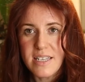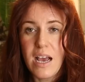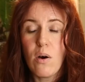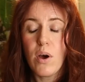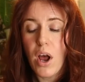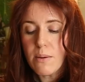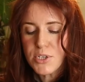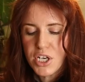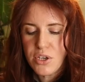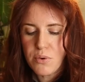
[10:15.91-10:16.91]
Now, an
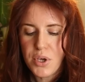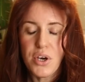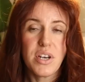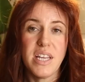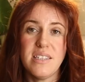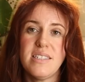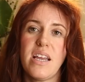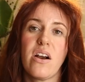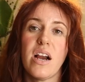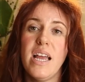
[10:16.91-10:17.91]
option you could
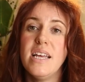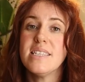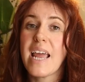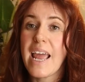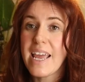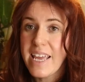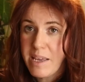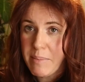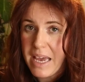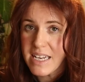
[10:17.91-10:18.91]
consider is a
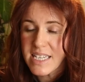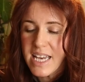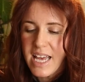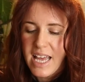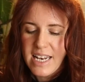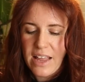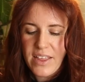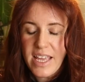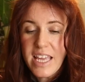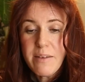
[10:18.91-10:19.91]
heat mat. Now,
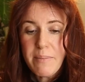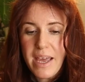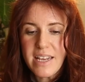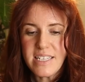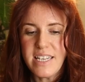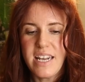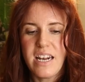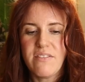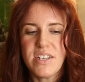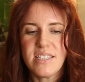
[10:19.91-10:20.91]
the heat mat in
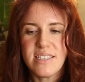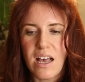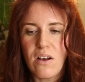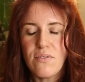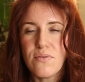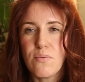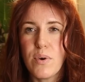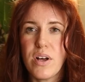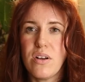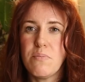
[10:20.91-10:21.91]
and of itself
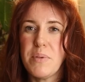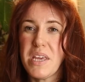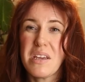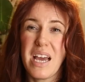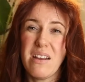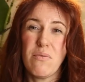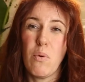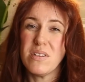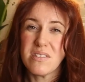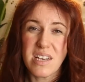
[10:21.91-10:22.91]
will be kind of
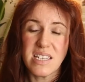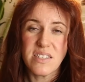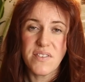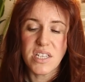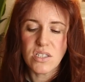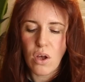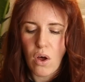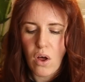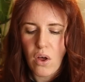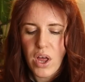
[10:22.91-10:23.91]
one size fits
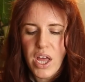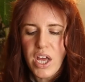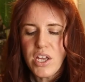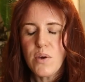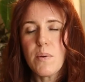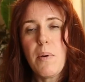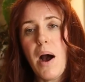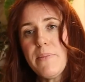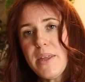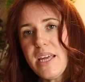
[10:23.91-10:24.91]
all. You would
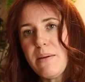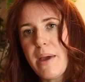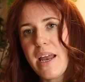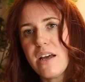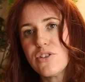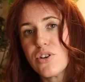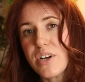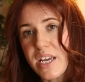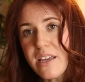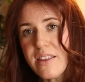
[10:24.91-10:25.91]
pop the heat mat
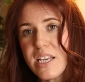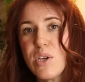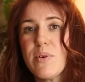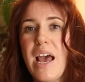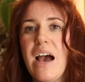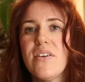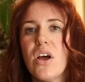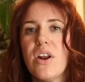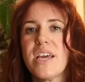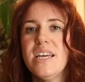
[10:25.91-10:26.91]
underneath and you would have it
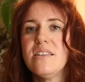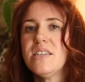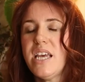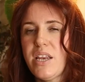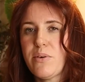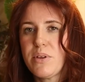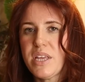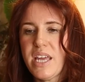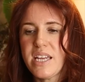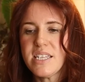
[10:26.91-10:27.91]
on a continual
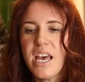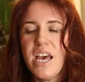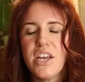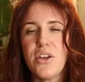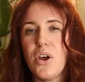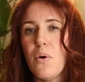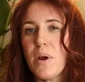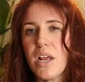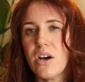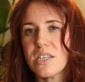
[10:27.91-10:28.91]
heat. You don't
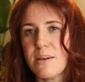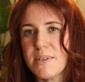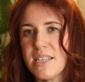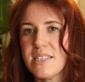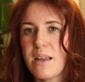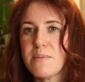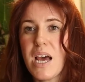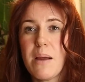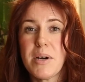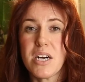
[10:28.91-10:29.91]
want it hooked up to the same
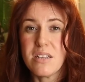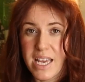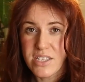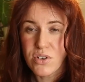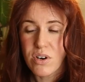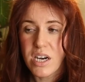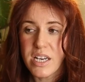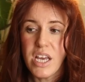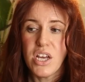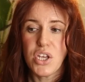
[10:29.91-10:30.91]
timer your lights are
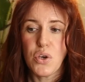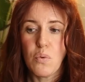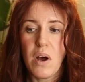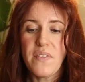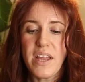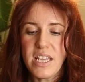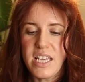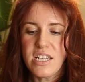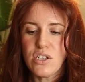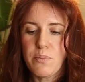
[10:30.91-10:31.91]
on. You want that
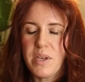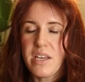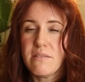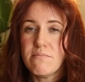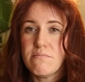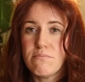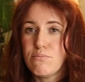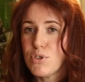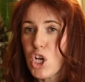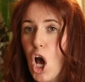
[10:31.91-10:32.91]
heat to be
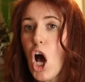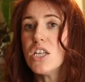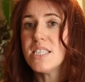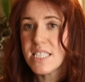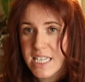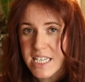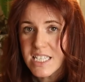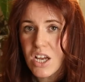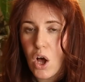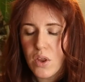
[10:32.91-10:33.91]

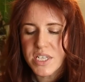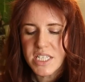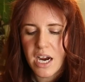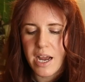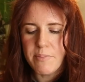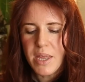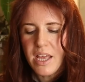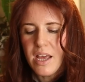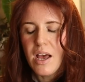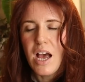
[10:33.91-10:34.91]
constant all the time.
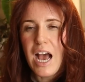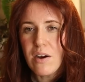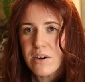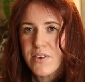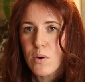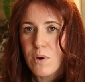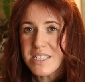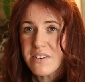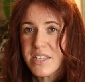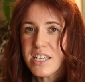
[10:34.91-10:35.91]
However,
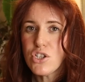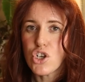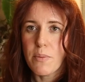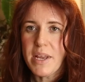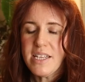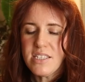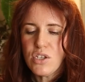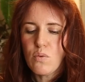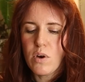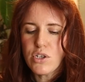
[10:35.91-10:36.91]
once everything germinates,
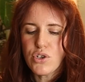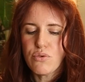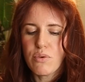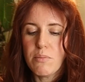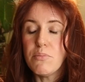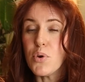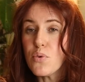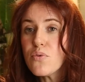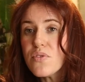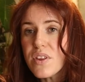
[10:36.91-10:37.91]
you want to
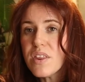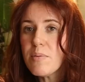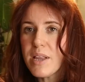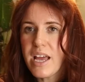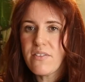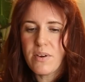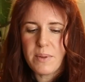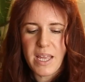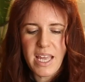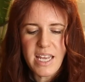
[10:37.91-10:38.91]
remove the plant from
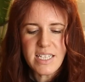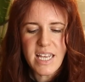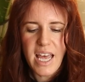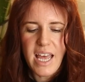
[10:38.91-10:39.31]
the heat.